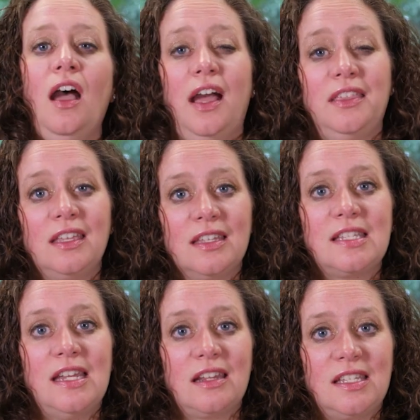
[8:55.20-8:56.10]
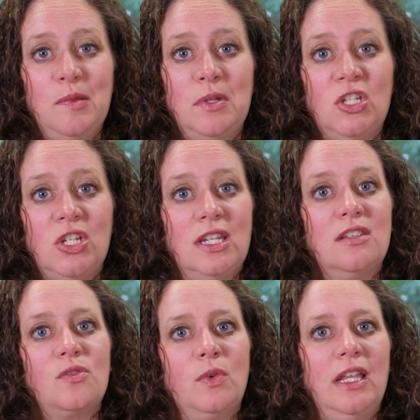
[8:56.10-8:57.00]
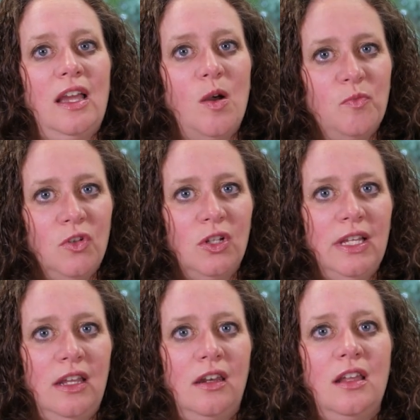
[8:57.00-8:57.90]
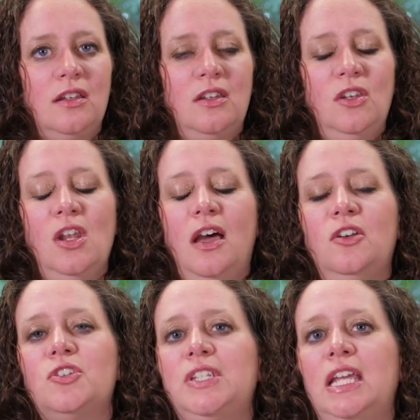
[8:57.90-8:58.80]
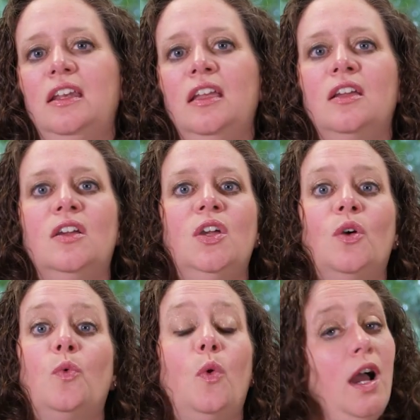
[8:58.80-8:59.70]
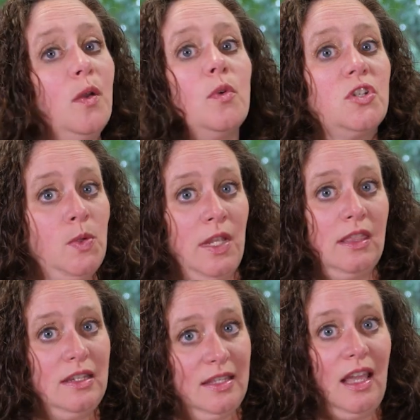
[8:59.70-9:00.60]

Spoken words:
I think this next image is really helpful in understanding why we're doing these